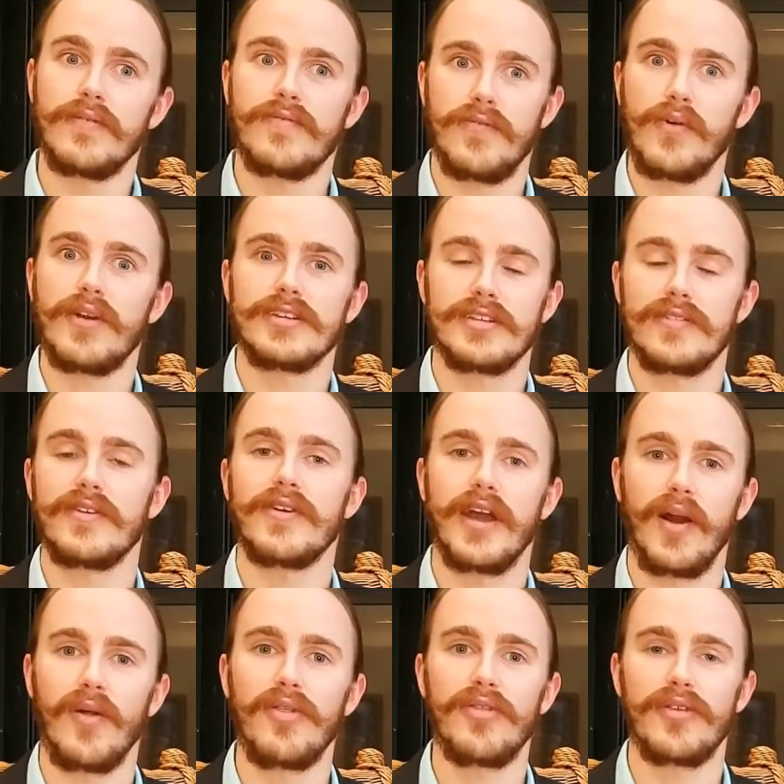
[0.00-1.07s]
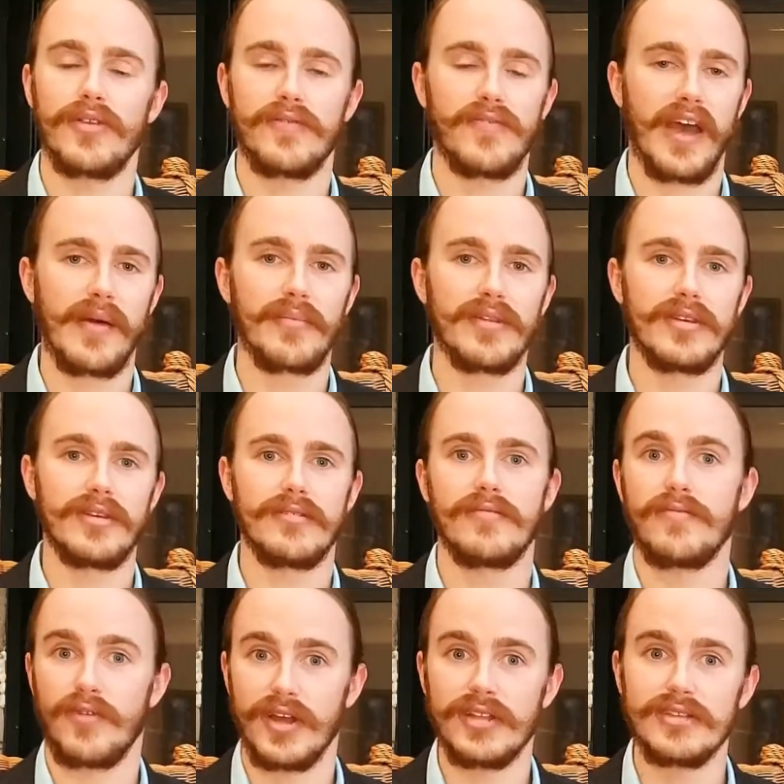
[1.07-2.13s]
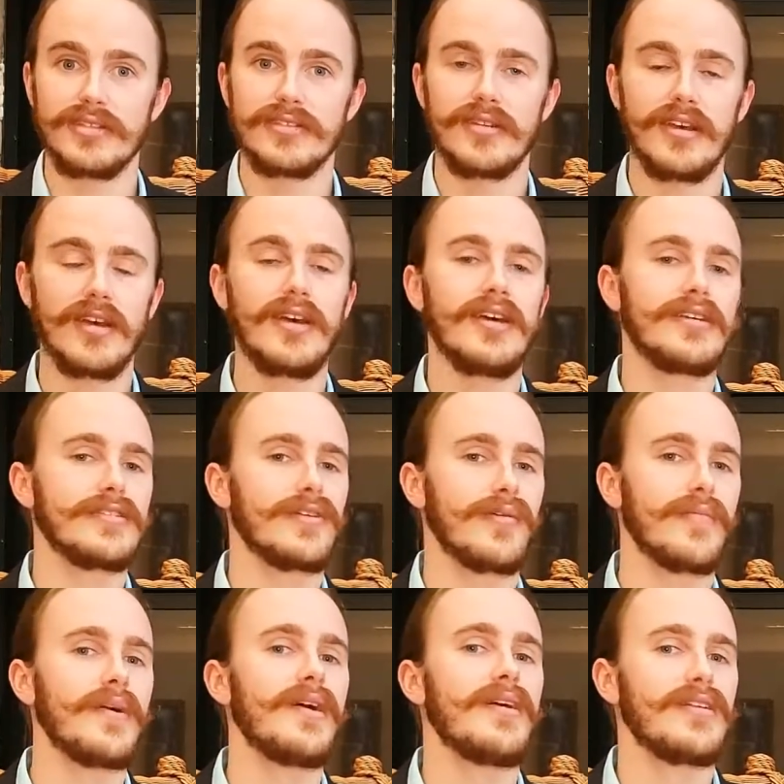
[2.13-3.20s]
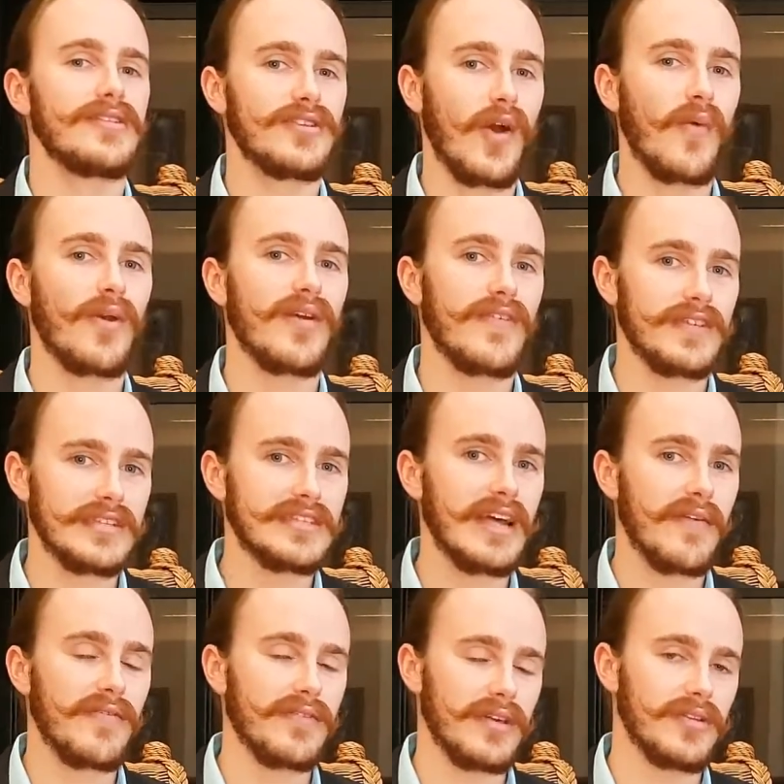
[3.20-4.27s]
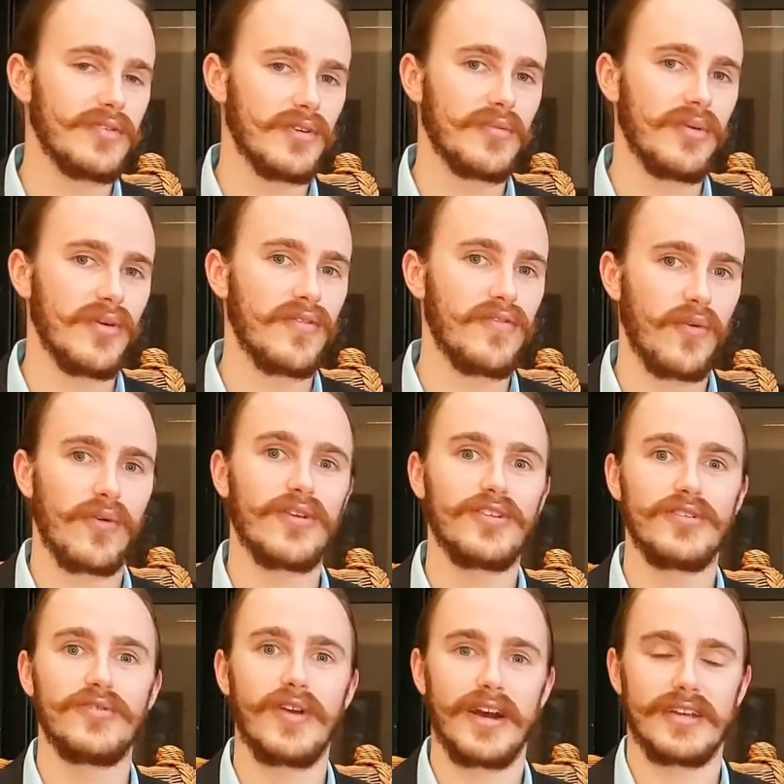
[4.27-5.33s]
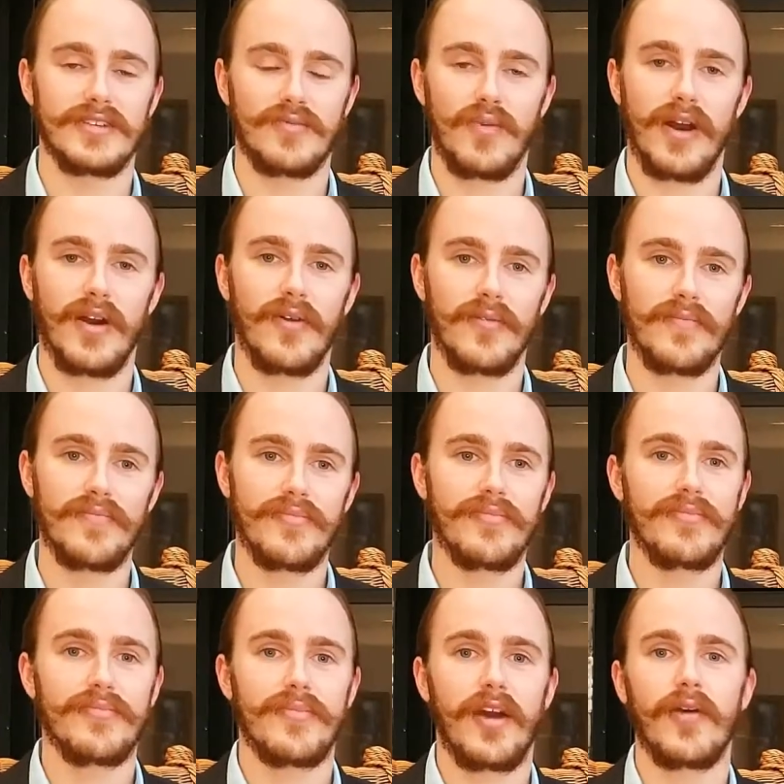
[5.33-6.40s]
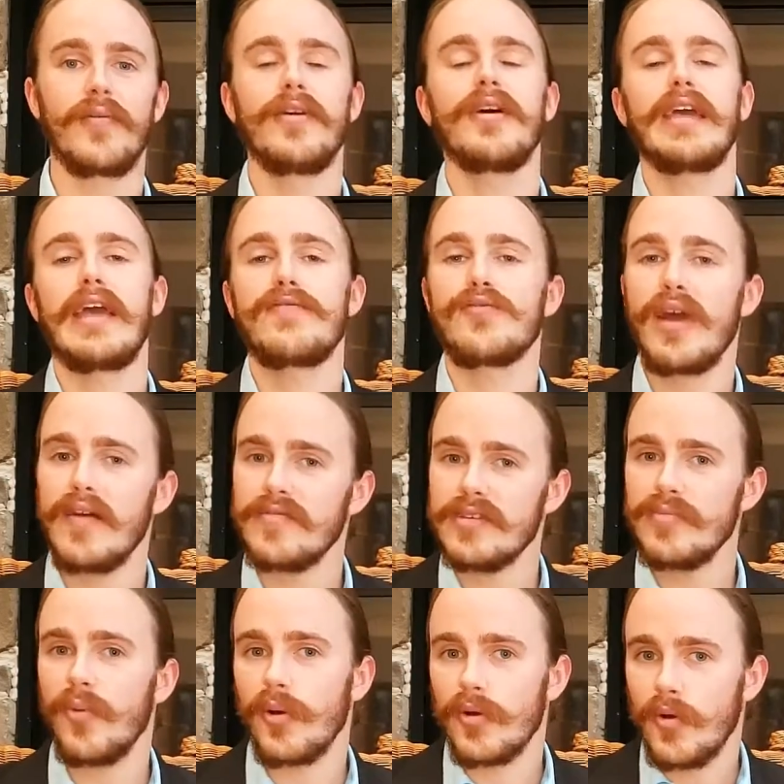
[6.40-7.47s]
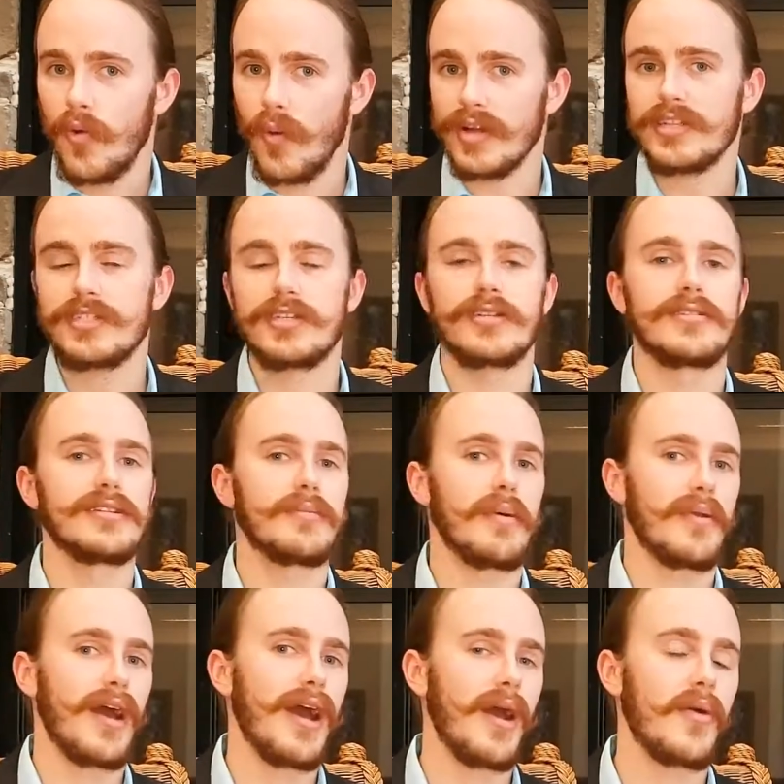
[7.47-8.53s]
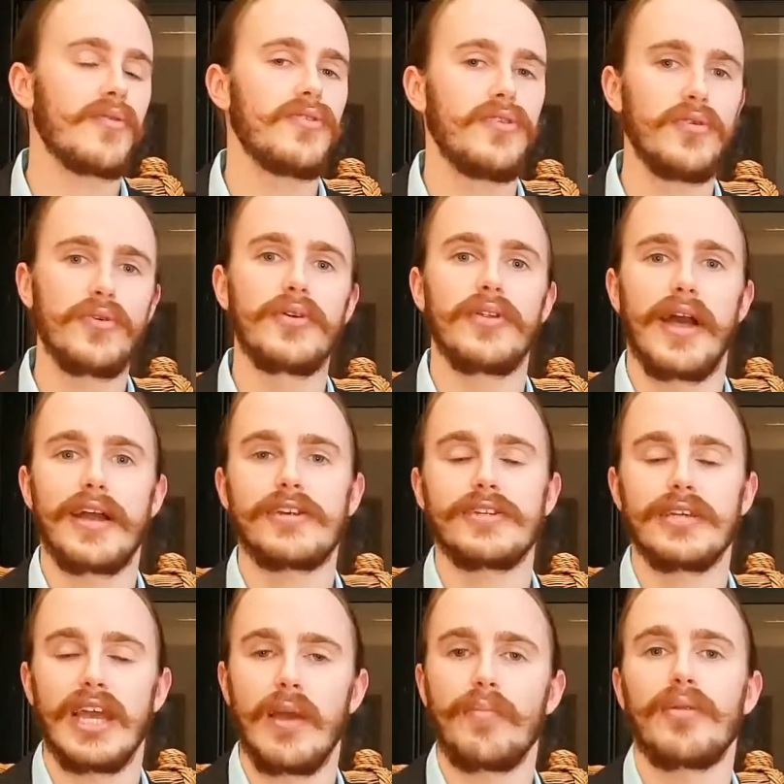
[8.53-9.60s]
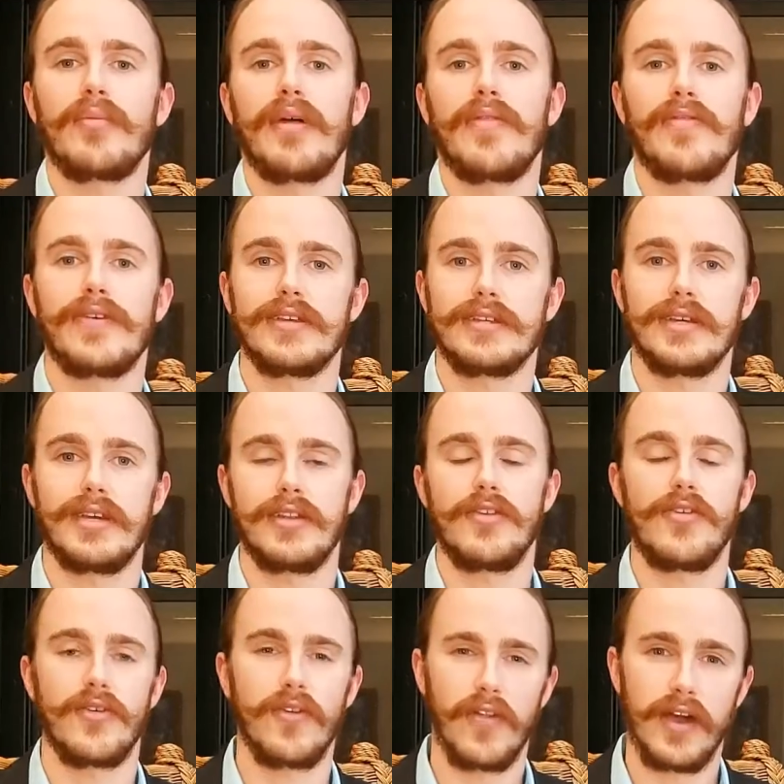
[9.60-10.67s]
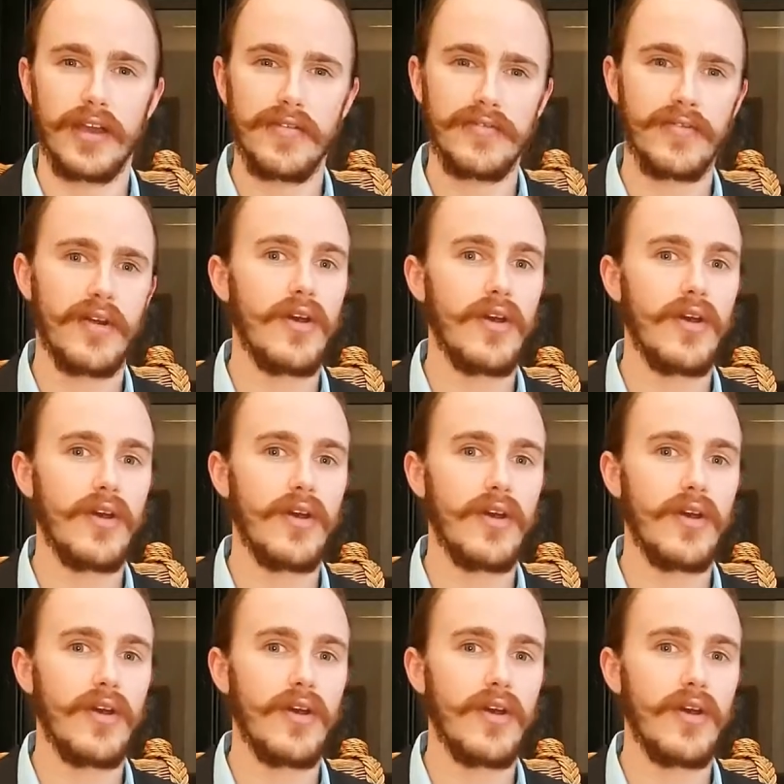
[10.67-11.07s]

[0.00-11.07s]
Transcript: focus on their health and family and friends. So don't worry, this is definitely doable for you as well. Now, if you have any more questions about how you can actually implement this in your life,